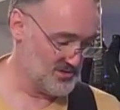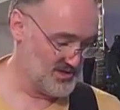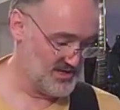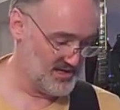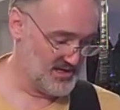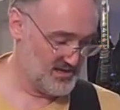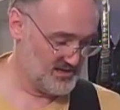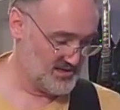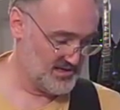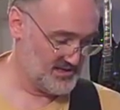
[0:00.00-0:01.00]

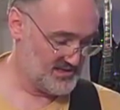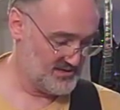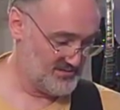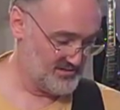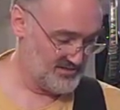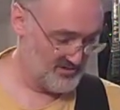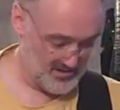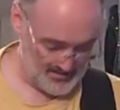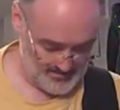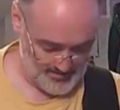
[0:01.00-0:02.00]
Okay, let's see what else I
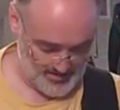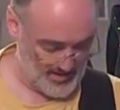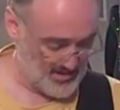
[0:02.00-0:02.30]
got here.